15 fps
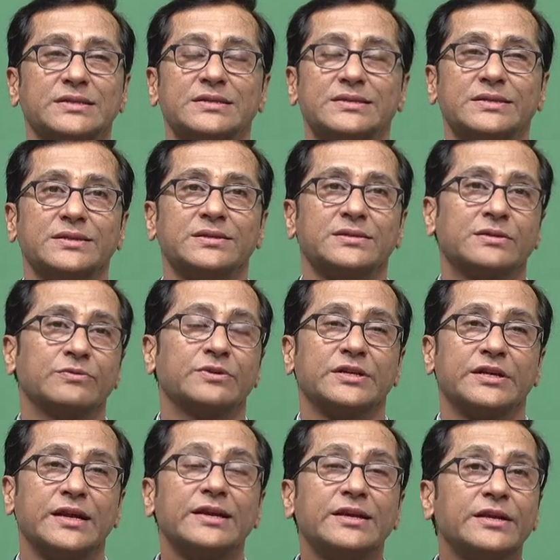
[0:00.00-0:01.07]
as I say that
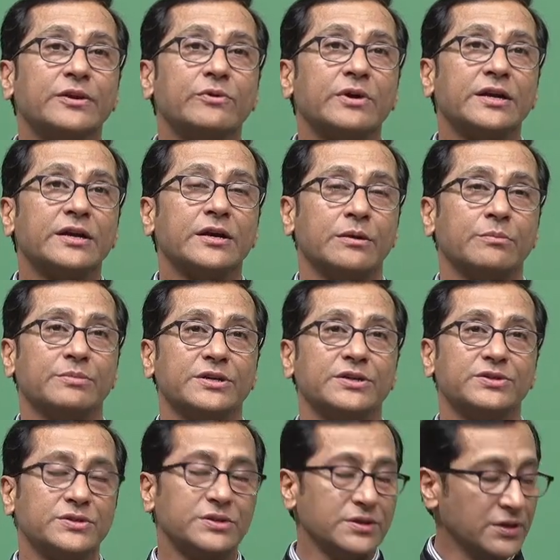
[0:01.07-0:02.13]
we really require
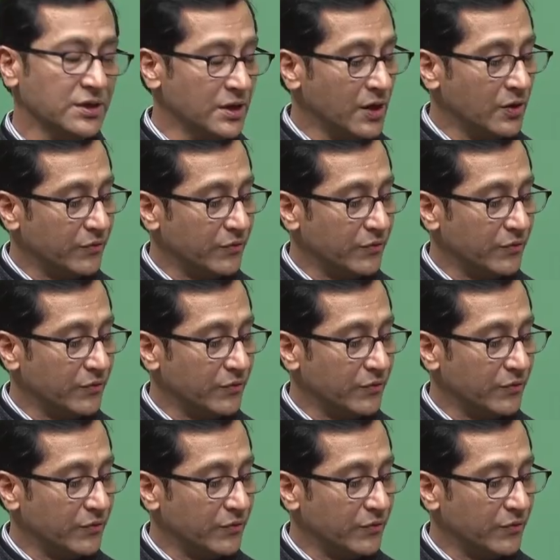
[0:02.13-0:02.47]
comparison